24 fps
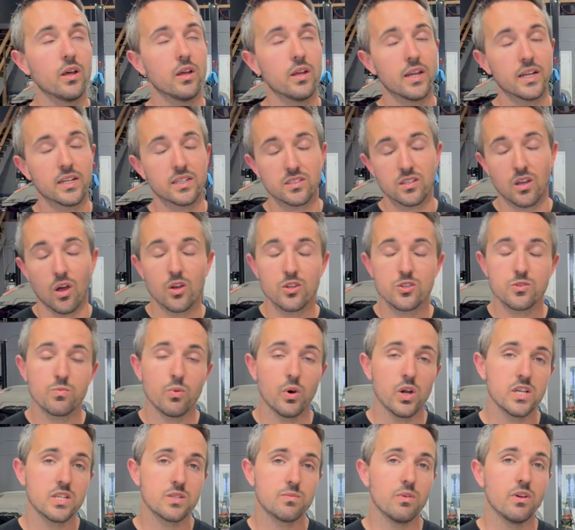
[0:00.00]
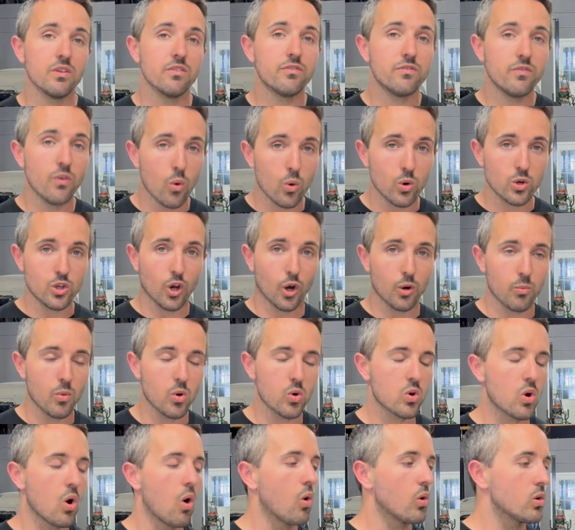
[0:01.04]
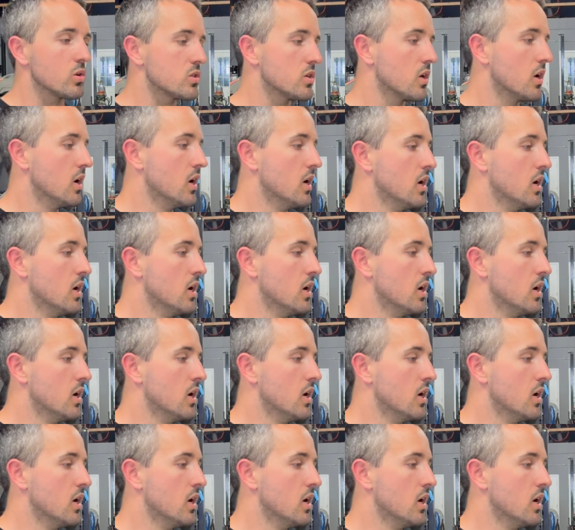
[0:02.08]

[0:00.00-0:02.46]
exhaust placement for turbo cars.